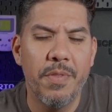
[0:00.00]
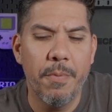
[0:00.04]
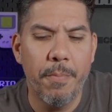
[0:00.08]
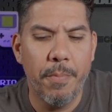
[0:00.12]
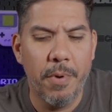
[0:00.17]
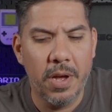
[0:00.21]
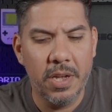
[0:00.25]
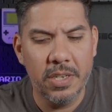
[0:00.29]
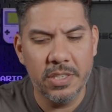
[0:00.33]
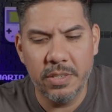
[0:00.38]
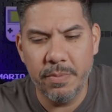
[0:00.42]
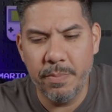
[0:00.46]
The
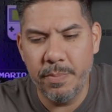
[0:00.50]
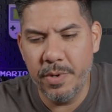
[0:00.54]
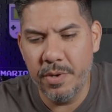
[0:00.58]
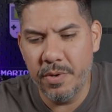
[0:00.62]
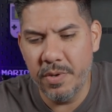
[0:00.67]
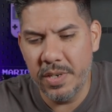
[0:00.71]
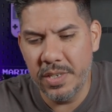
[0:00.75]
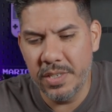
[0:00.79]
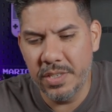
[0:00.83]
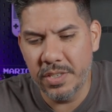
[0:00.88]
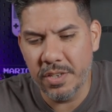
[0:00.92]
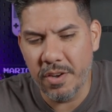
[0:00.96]

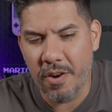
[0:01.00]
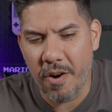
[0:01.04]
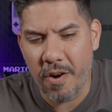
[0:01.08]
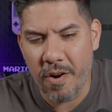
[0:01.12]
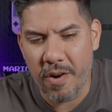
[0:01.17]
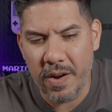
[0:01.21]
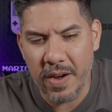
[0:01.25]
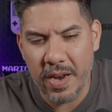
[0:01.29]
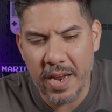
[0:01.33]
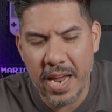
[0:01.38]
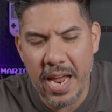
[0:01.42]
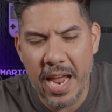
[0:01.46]
possibilities
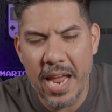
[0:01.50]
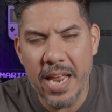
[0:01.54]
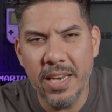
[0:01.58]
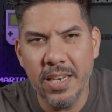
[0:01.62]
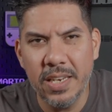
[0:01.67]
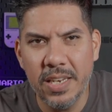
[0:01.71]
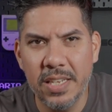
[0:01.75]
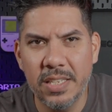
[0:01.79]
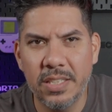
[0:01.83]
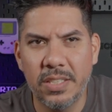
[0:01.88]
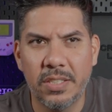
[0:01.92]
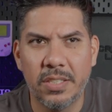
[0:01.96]
are
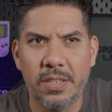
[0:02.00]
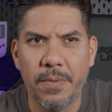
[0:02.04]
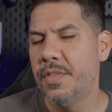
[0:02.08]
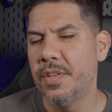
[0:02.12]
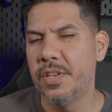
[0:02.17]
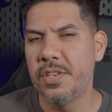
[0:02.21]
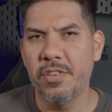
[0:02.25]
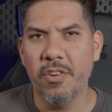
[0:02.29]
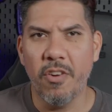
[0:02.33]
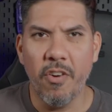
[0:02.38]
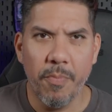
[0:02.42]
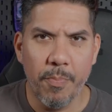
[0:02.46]
endless.
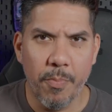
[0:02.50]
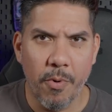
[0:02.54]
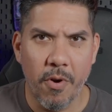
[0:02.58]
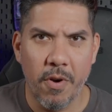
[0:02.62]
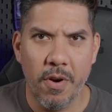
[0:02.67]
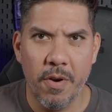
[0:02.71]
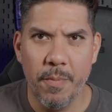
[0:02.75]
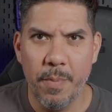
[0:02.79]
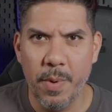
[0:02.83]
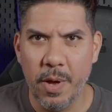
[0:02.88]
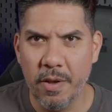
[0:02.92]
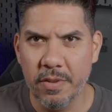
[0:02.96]
The tough
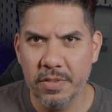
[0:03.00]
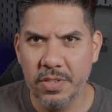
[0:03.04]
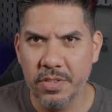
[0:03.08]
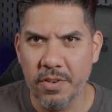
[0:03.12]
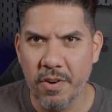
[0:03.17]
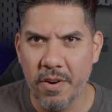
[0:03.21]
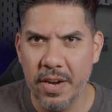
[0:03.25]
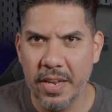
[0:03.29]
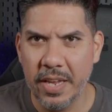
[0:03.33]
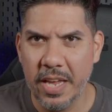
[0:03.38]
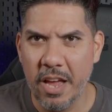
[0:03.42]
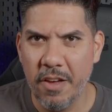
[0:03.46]
part about
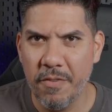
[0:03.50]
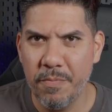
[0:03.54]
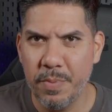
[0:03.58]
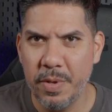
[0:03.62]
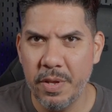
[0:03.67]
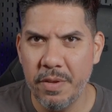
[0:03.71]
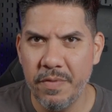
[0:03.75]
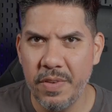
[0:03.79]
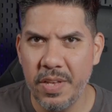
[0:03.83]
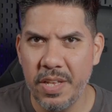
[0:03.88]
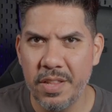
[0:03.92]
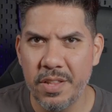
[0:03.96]
starting
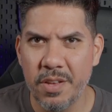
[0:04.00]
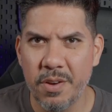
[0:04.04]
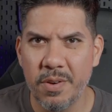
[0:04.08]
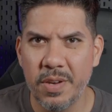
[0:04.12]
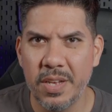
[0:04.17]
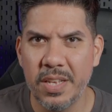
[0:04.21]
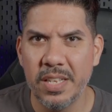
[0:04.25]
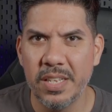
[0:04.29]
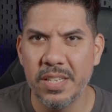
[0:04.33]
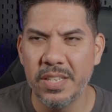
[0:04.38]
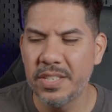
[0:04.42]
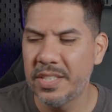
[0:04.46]
FPV though
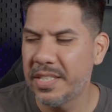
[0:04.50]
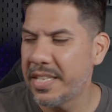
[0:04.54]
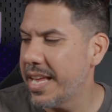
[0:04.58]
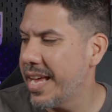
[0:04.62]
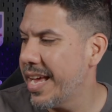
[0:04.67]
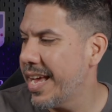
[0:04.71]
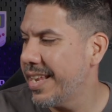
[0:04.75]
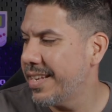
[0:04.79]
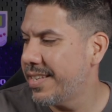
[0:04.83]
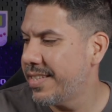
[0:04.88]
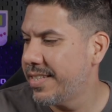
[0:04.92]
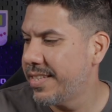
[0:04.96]
is
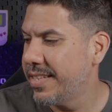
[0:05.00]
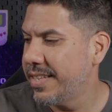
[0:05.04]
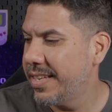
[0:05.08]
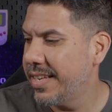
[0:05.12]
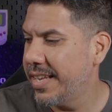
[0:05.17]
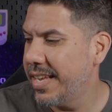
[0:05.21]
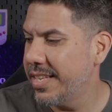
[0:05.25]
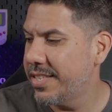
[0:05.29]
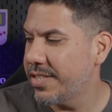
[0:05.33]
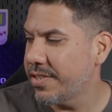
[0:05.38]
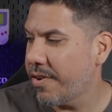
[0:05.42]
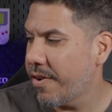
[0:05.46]
that
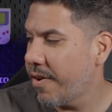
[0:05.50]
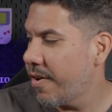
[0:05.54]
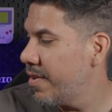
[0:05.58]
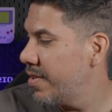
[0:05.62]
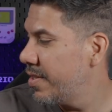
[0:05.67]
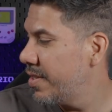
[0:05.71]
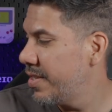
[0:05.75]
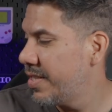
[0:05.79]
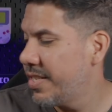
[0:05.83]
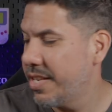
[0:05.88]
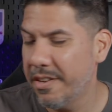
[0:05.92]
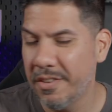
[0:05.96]
it's
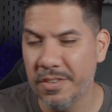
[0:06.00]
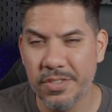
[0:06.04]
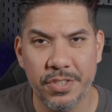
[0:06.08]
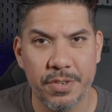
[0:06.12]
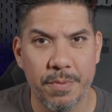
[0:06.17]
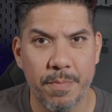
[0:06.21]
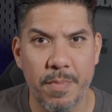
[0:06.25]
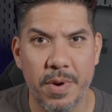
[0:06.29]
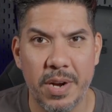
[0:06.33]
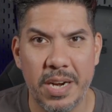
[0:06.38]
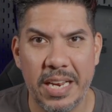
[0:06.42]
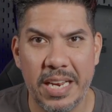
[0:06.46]
hard to tell
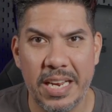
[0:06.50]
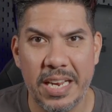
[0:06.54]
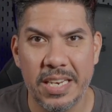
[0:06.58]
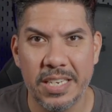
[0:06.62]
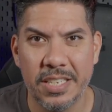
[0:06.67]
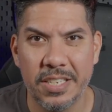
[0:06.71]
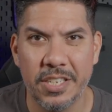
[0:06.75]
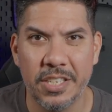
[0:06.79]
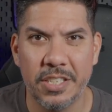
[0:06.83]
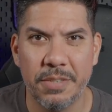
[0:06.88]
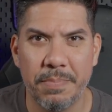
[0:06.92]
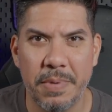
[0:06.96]
somebody
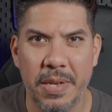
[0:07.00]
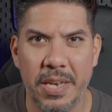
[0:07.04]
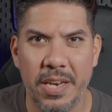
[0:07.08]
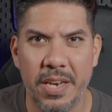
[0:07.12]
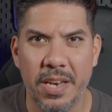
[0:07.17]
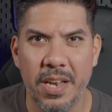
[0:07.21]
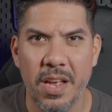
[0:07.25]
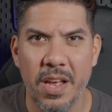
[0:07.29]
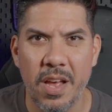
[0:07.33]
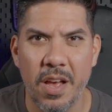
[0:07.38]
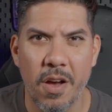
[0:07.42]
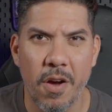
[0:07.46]
to
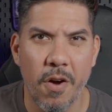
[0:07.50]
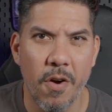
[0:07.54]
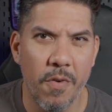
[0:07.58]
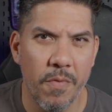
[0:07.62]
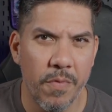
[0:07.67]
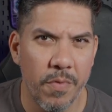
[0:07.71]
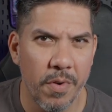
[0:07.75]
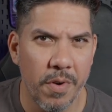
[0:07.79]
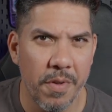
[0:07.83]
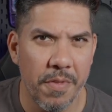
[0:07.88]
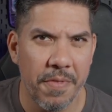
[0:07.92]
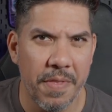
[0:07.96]
spend
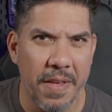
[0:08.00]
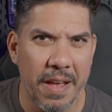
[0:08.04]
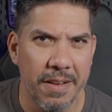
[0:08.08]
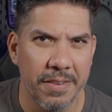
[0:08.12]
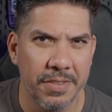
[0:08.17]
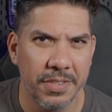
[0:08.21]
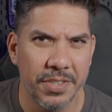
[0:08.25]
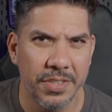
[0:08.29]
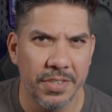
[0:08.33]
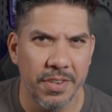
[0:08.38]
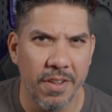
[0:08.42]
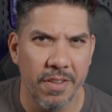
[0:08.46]
over
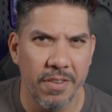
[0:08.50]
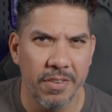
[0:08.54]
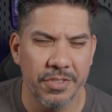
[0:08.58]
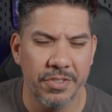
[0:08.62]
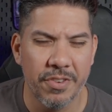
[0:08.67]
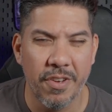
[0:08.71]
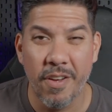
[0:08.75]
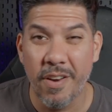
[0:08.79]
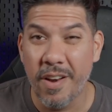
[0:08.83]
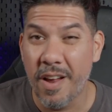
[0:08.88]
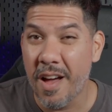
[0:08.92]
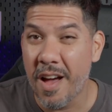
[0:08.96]

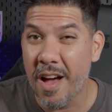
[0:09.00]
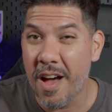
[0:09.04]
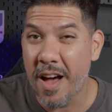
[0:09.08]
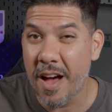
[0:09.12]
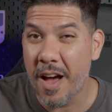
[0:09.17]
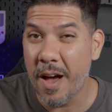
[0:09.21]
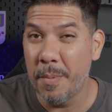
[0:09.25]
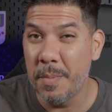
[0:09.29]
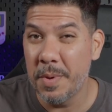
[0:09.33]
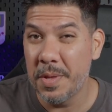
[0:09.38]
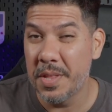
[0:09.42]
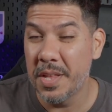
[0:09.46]
$1,000 on a
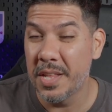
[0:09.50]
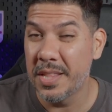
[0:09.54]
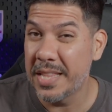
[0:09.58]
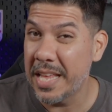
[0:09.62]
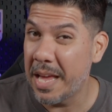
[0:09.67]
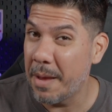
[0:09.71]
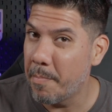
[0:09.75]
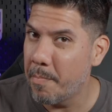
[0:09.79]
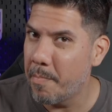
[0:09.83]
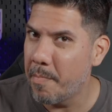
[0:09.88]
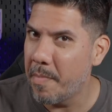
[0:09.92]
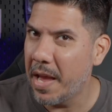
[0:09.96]
hobby that
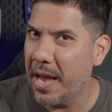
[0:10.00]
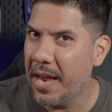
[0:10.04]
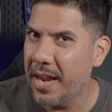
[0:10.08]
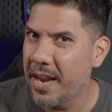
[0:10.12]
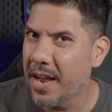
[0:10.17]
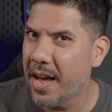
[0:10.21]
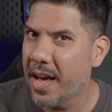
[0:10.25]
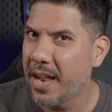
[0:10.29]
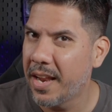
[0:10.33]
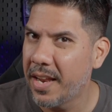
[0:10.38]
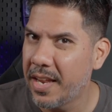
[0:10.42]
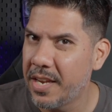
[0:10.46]
they may
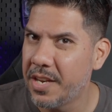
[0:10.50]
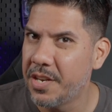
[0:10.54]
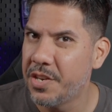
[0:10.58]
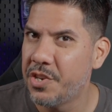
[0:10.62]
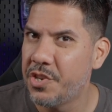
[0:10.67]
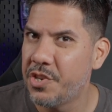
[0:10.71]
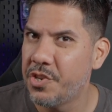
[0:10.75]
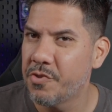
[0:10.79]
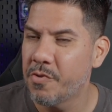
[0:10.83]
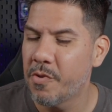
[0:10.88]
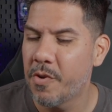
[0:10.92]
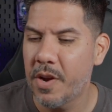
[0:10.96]
not
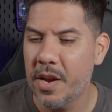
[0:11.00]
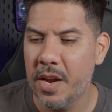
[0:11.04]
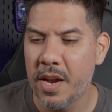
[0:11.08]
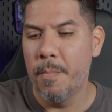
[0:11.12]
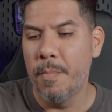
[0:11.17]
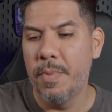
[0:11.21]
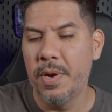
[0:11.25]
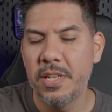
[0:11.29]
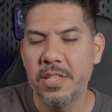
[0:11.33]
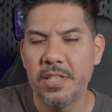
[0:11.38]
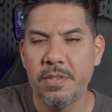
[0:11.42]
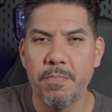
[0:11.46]
enjoy,
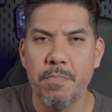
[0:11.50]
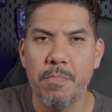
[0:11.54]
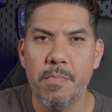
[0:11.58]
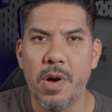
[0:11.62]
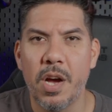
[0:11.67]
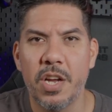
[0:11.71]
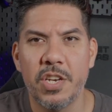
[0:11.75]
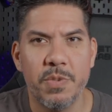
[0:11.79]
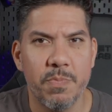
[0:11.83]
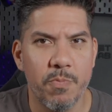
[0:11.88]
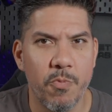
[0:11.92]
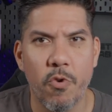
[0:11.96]
but it's
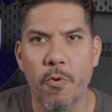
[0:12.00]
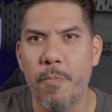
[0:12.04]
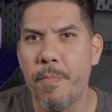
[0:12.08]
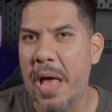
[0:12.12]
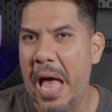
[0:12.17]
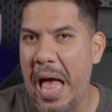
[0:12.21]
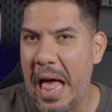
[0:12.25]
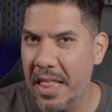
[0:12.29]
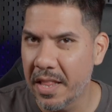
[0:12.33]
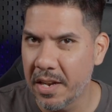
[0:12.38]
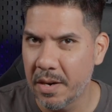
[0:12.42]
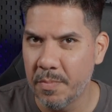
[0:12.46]
much more
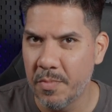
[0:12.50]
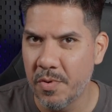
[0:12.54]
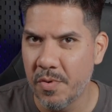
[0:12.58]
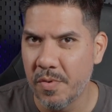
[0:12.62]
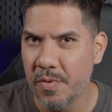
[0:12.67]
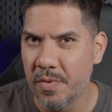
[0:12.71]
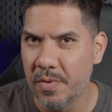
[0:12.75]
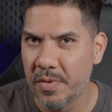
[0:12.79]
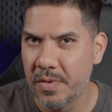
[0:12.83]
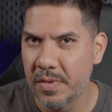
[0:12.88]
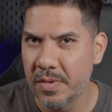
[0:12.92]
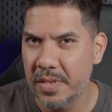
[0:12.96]

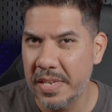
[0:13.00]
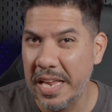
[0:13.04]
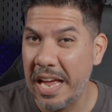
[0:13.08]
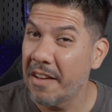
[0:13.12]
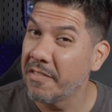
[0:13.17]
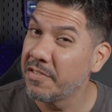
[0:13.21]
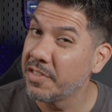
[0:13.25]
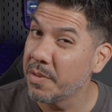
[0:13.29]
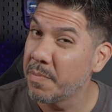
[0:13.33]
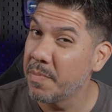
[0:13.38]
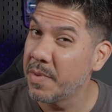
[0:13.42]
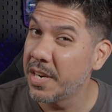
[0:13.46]
palatable to
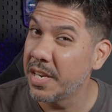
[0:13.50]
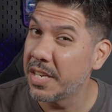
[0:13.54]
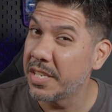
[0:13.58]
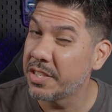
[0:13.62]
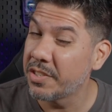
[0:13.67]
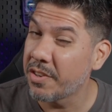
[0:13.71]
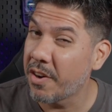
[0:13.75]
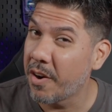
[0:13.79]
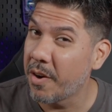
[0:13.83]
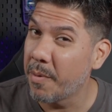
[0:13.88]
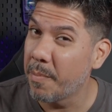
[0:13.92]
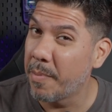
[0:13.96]
have somebody
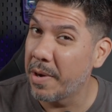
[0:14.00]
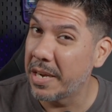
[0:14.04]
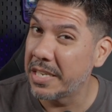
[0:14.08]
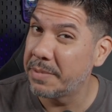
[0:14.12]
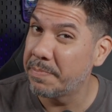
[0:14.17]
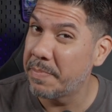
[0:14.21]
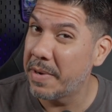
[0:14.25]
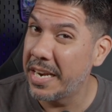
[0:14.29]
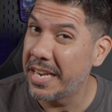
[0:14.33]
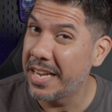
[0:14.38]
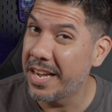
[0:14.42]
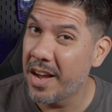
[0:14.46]
start by
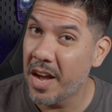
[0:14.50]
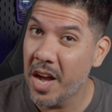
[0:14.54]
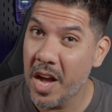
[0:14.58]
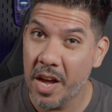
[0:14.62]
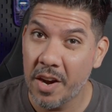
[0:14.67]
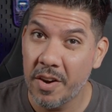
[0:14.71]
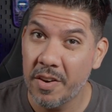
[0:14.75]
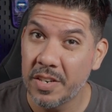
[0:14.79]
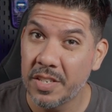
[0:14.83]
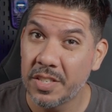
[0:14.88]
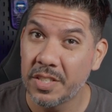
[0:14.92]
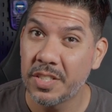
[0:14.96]
spending
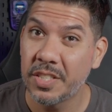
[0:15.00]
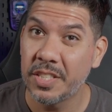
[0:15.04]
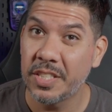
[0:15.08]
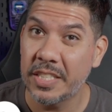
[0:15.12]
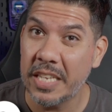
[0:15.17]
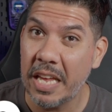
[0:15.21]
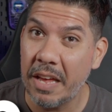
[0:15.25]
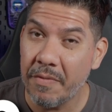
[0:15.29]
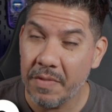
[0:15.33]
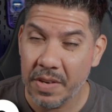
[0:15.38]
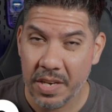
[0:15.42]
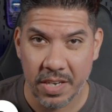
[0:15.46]

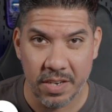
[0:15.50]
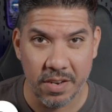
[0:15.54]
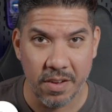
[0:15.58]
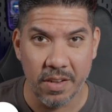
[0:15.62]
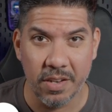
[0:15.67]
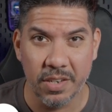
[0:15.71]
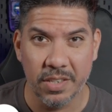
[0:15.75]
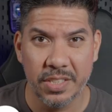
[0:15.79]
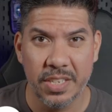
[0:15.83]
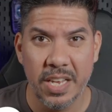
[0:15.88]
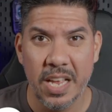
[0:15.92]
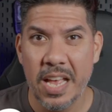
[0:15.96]

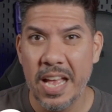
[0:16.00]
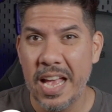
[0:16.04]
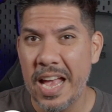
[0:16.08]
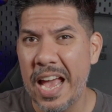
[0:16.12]
$170.